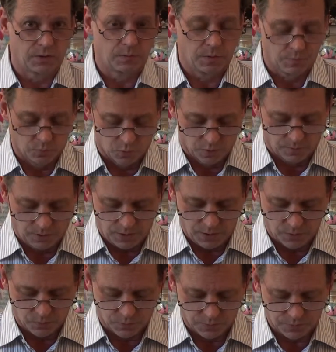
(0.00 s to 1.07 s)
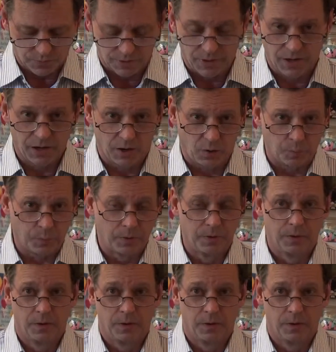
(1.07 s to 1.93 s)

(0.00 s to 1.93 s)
to be more of a hindrance than a help,